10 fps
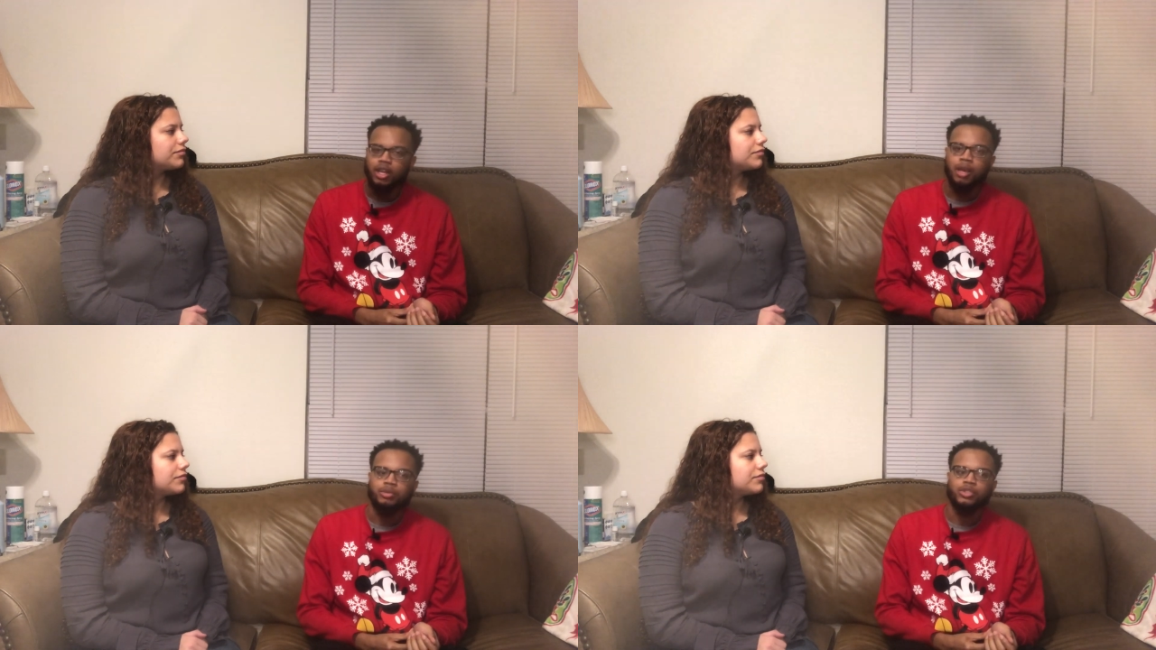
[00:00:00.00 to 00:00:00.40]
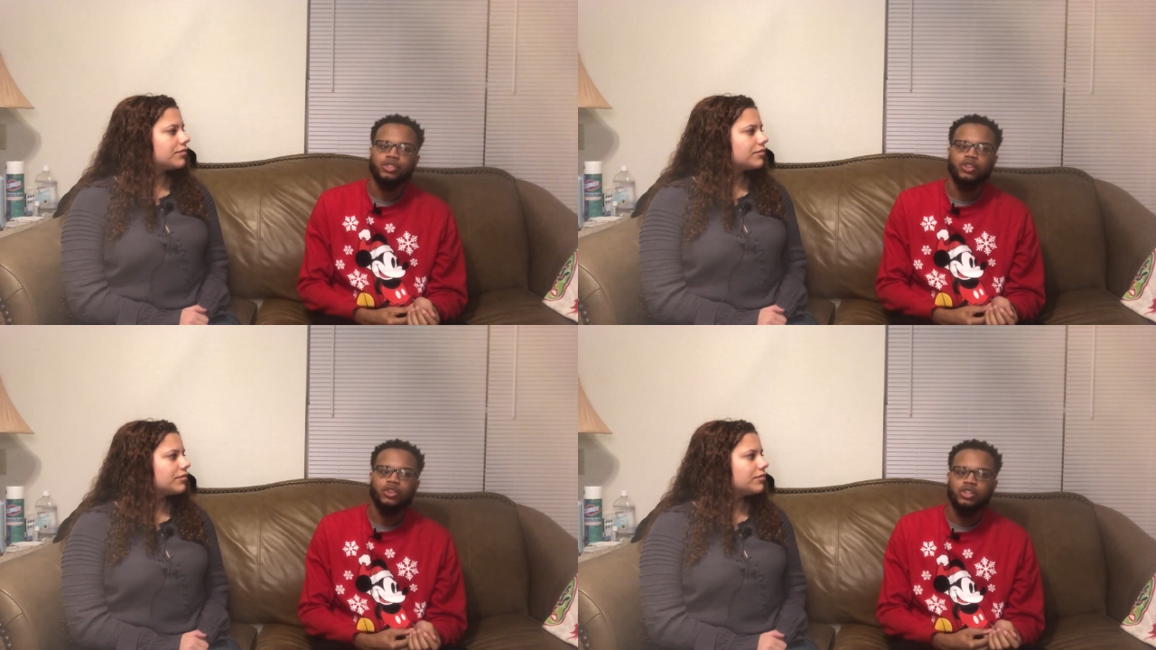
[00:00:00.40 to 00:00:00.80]
Speaker 1: I'm
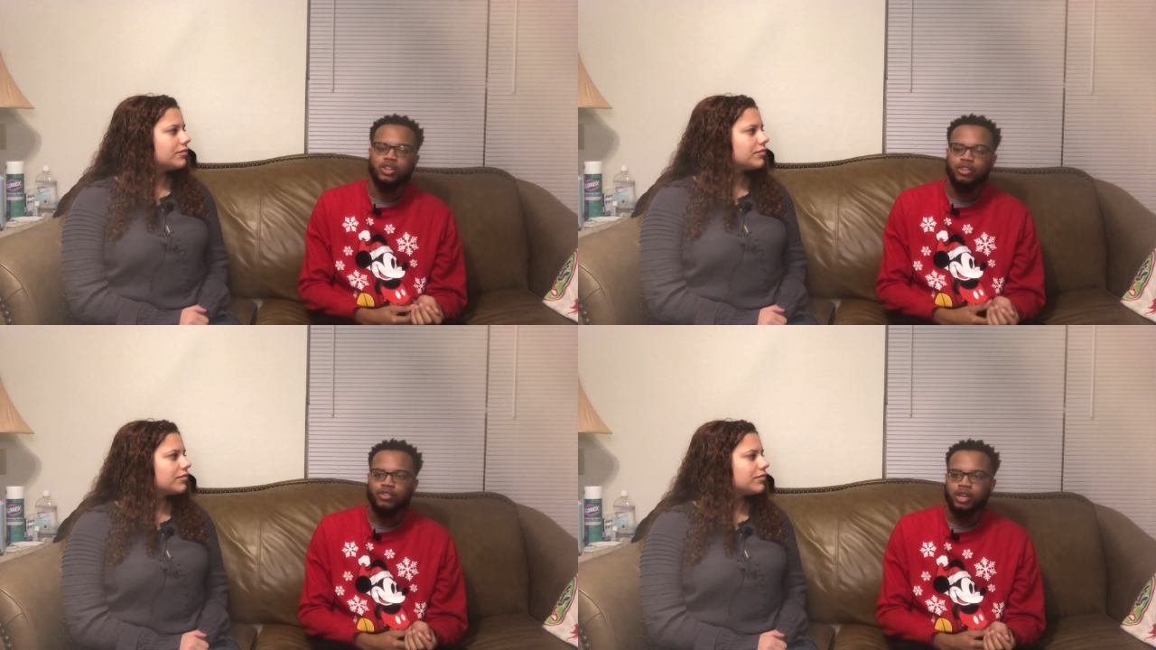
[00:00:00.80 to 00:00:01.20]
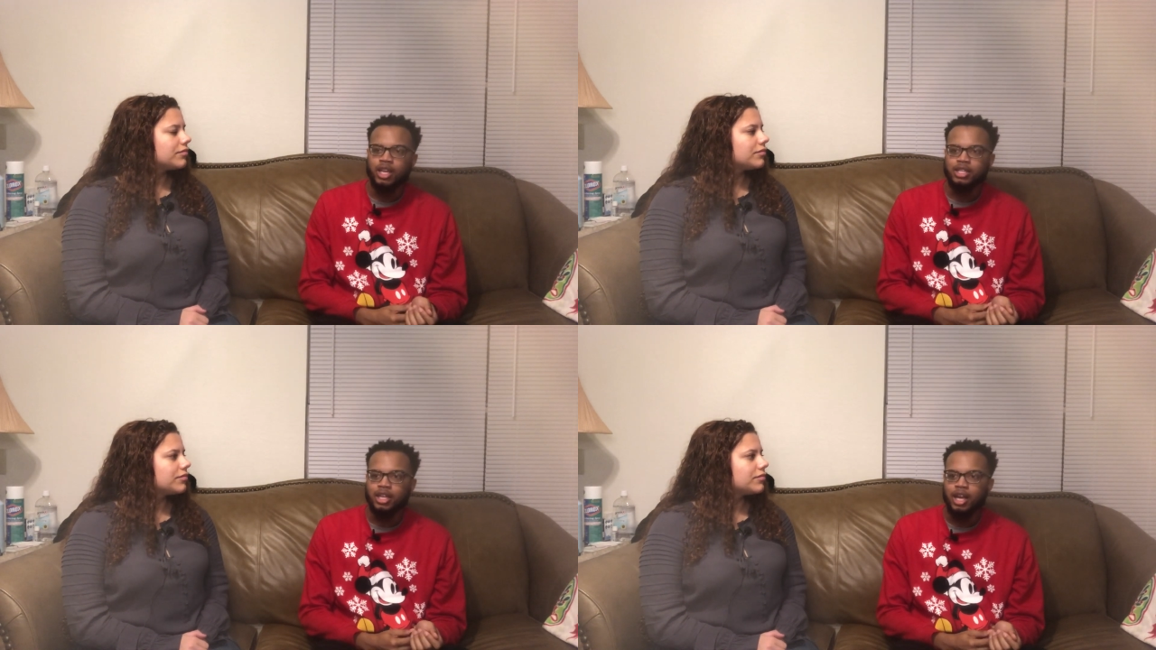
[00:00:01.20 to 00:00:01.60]
slowly starting to
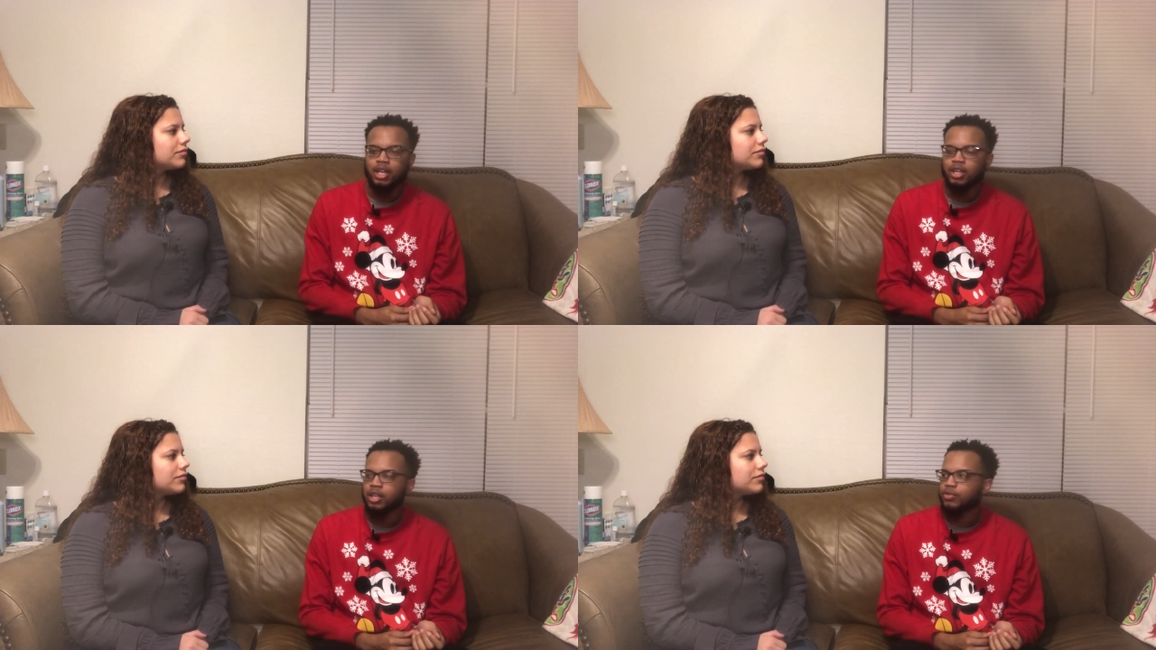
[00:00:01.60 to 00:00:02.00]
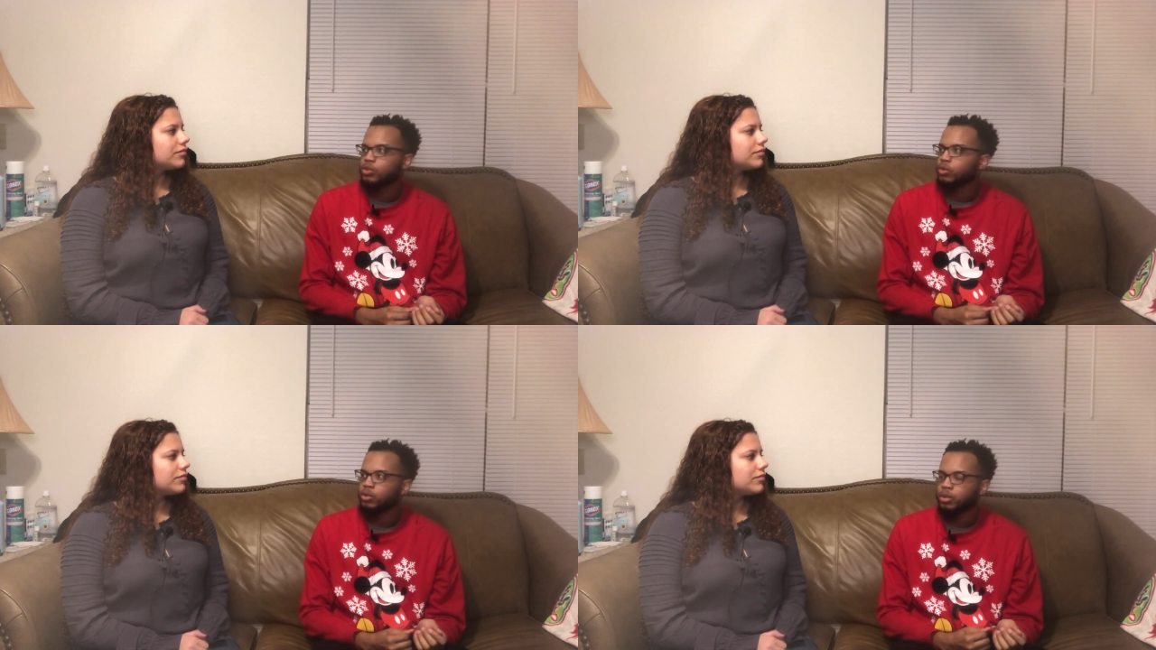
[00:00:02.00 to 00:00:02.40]
realize like I love
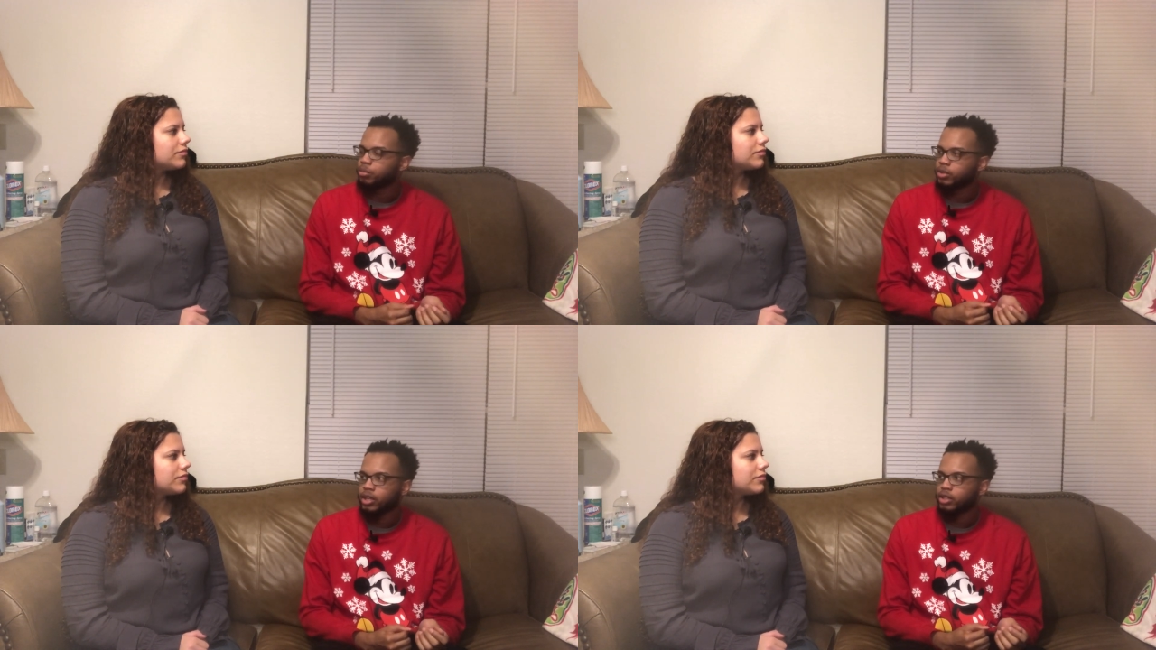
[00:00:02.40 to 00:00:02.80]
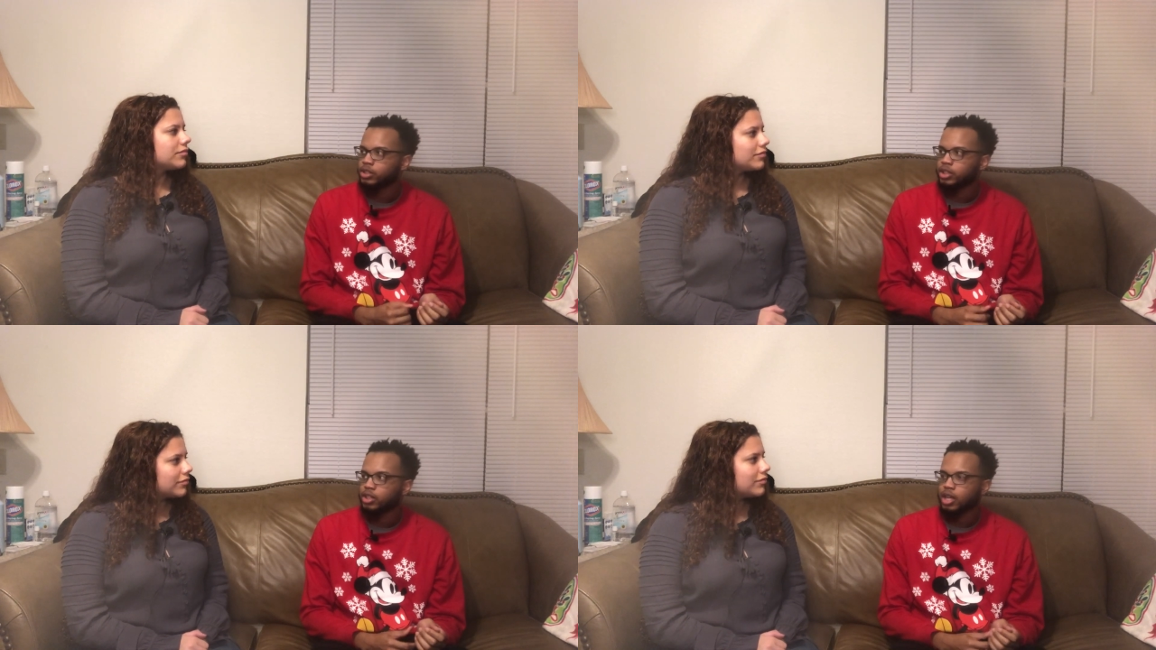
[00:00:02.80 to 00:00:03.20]
doing the production.